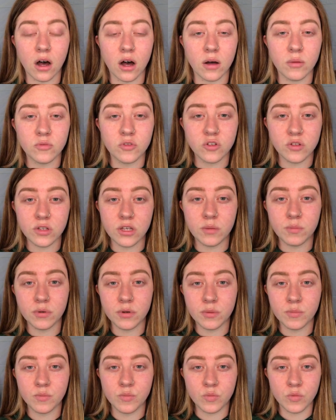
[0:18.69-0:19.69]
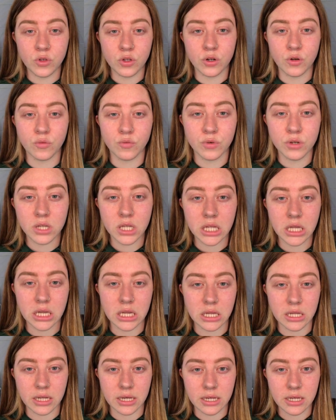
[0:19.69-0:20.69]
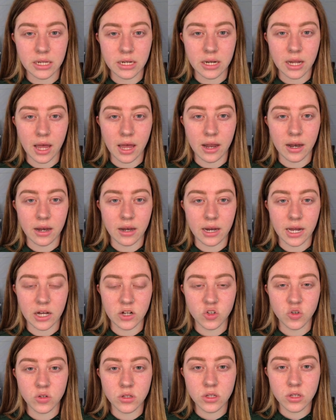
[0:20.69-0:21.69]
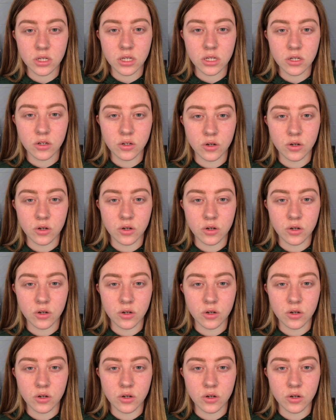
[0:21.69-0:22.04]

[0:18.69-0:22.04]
just keep them, really light and natural looking.